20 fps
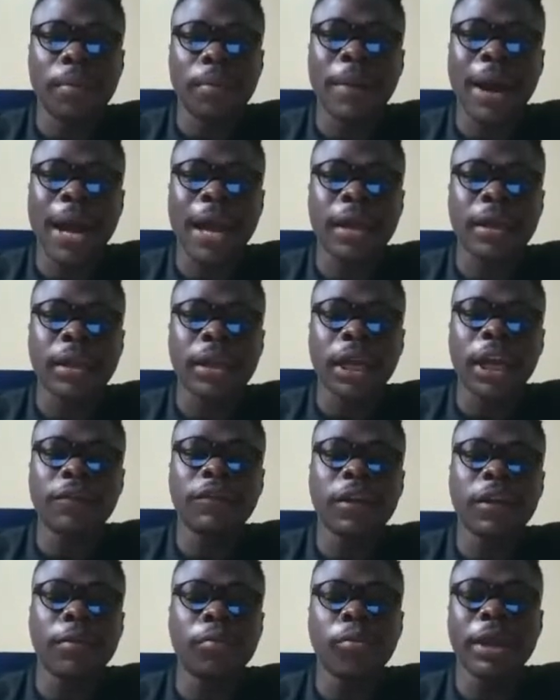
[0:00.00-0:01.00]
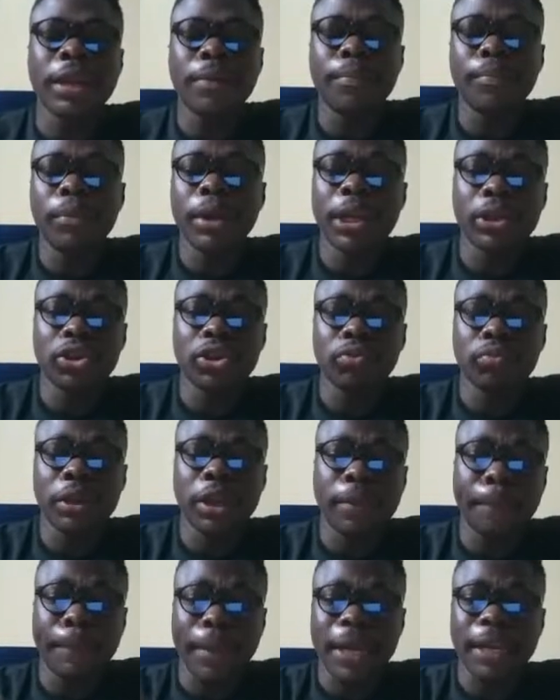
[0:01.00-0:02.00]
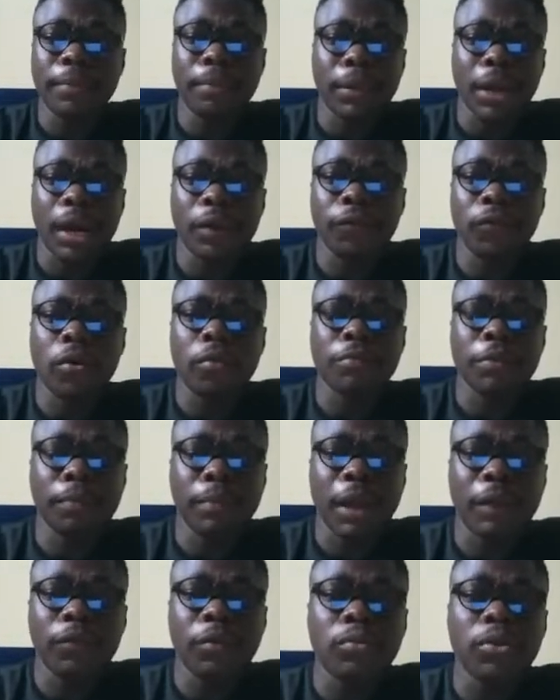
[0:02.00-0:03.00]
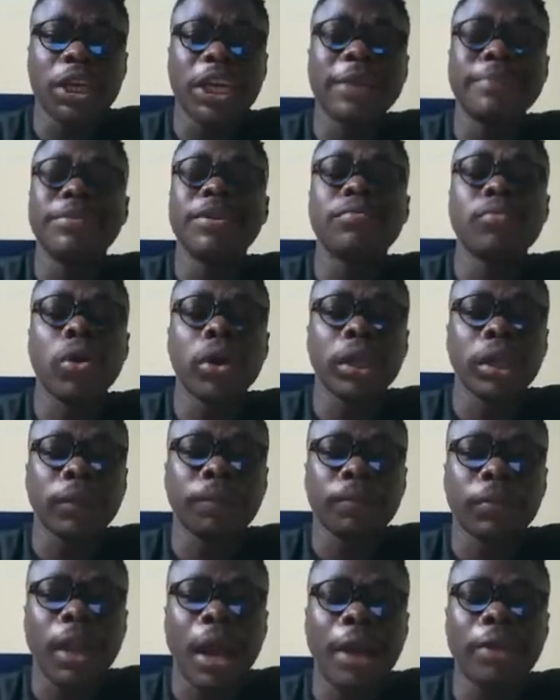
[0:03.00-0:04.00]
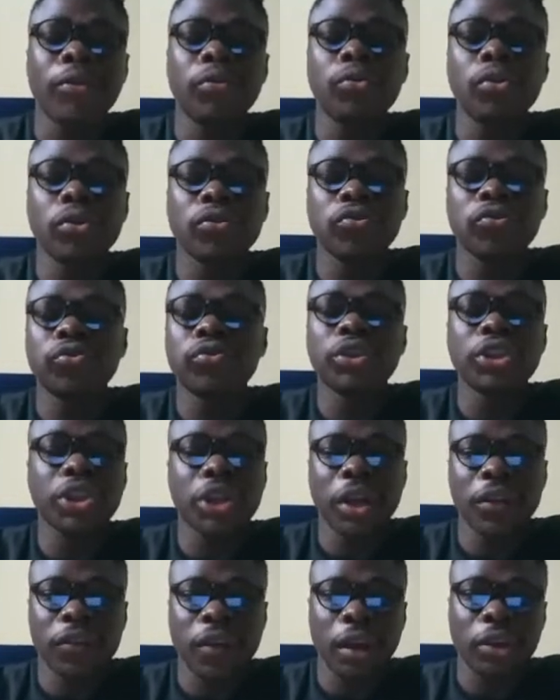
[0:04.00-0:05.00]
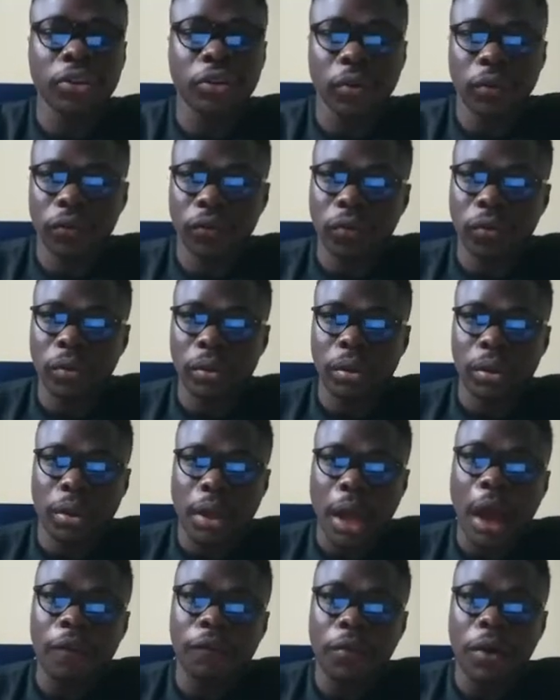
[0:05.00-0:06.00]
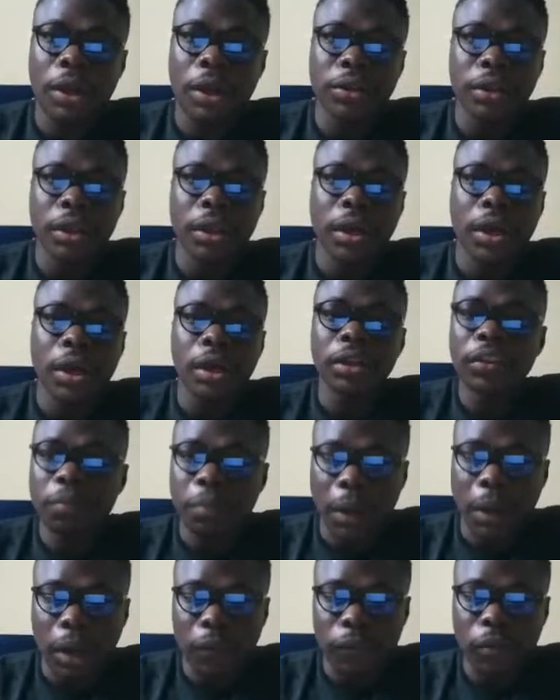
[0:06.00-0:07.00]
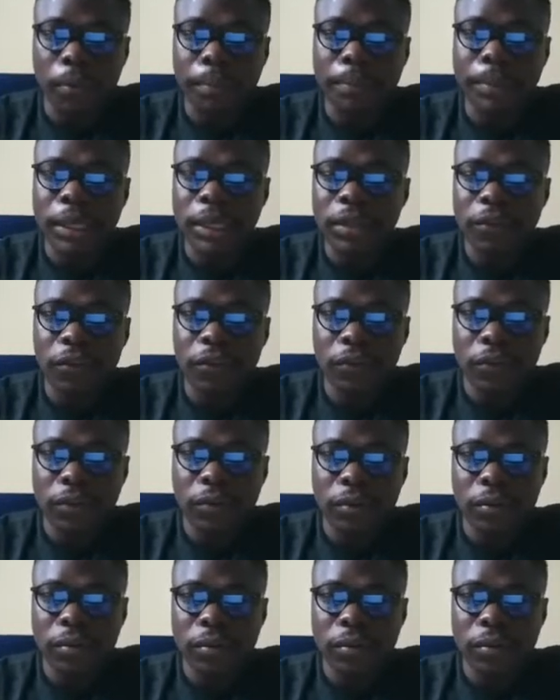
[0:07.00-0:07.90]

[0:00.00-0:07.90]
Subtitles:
By if they when they pay the platform will keep the money and they will not do the transaction. So avoid this platform, please.